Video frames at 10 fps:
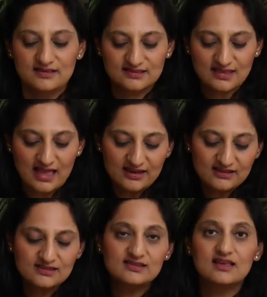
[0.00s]

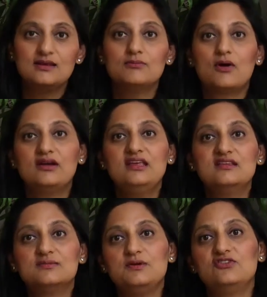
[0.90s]
Silence in body,
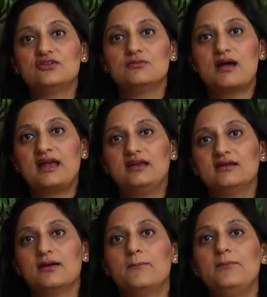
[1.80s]
speech and mind
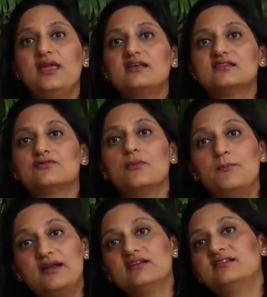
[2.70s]
makes for
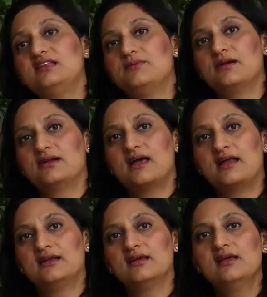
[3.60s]
better sleep at night